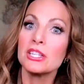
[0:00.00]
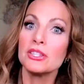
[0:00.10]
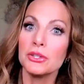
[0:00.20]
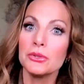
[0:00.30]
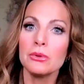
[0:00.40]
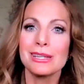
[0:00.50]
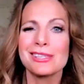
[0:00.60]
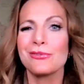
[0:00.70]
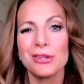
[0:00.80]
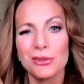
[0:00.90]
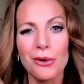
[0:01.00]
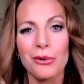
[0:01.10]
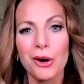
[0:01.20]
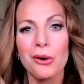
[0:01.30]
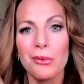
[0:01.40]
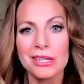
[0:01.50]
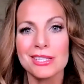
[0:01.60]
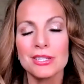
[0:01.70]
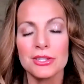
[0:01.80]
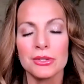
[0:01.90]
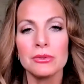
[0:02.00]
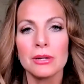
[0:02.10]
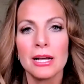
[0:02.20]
to do as if you don't know what to do.